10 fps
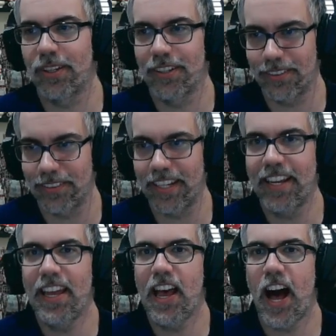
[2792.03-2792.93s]
early,
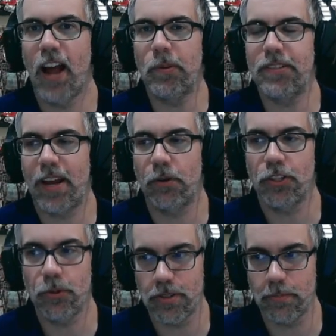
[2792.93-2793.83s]
I was down
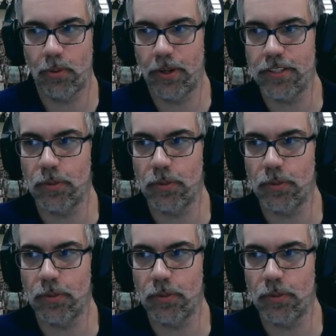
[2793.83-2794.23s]
huge in points.